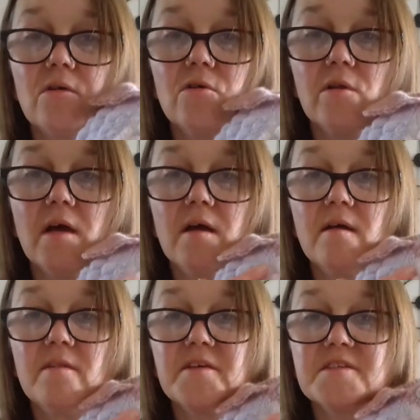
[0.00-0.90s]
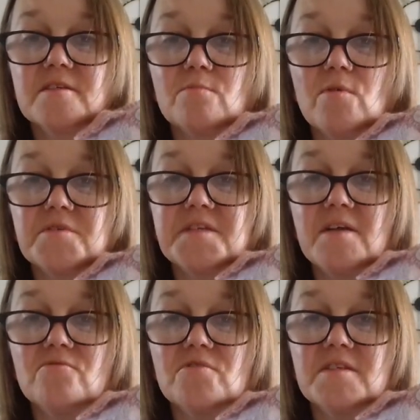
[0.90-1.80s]
colour, and this is what
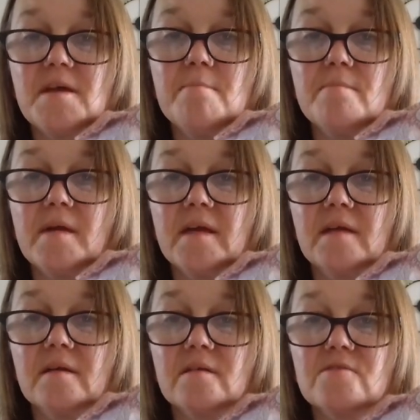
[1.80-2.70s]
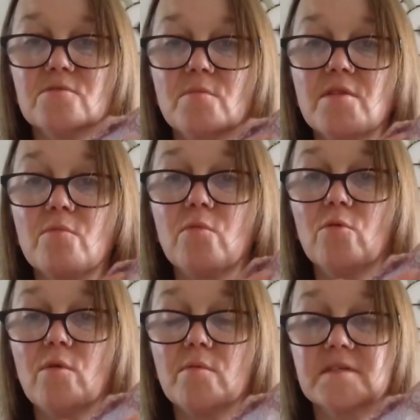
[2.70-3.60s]
Sandra sent me, some of the
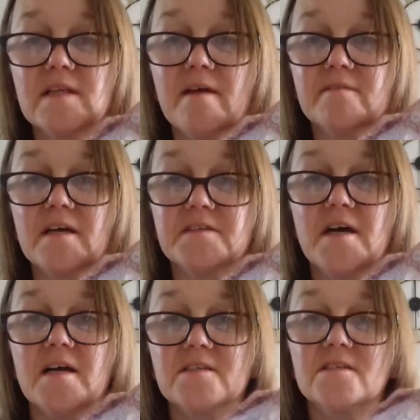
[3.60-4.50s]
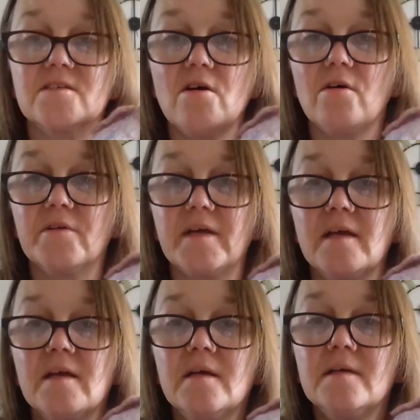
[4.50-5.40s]
wool what was left out of Hattie's cardi.
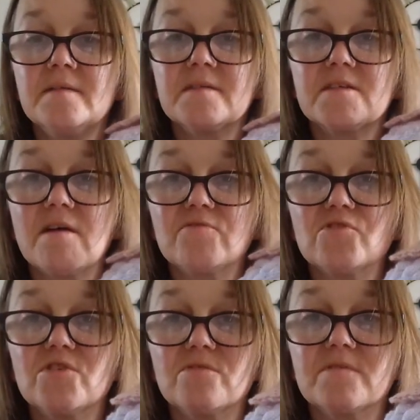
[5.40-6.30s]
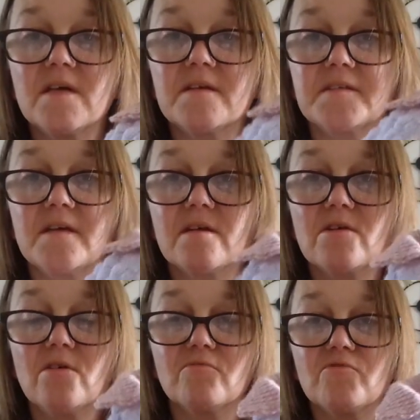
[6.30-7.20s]
So I've just used that as a
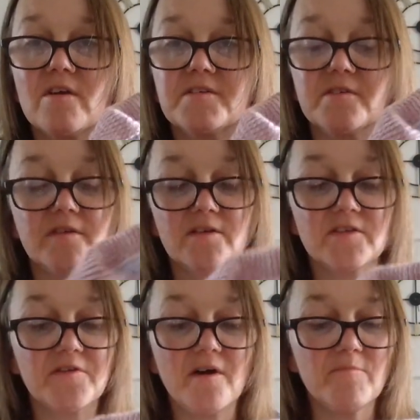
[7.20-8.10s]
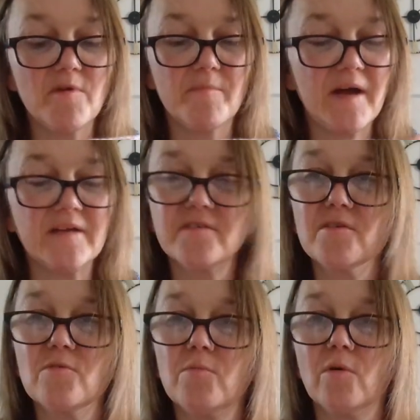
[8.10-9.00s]
contrast on it, because I thought I'm not buying a
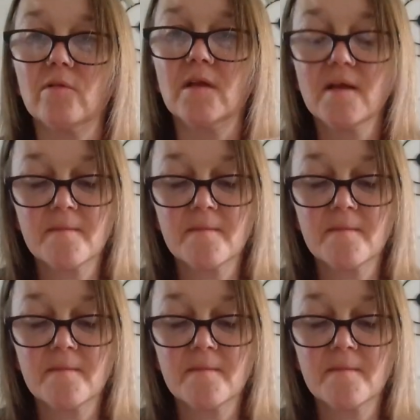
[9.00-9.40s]
new wool.